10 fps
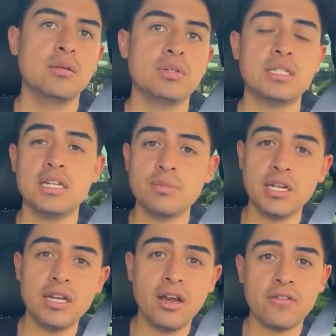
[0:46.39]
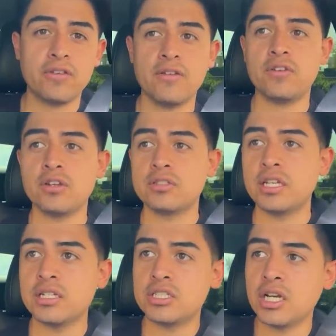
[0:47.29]
But today's my day off and I figured
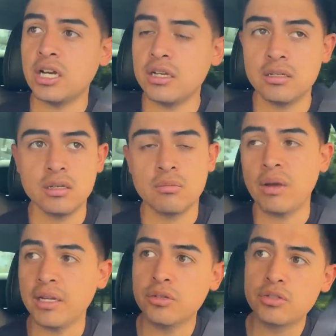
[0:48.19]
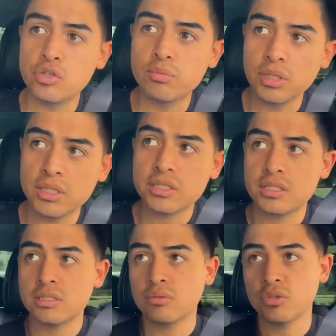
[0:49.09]
take a shot. Might do two
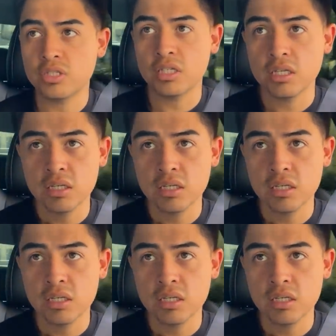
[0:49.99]
bullets, we'll see.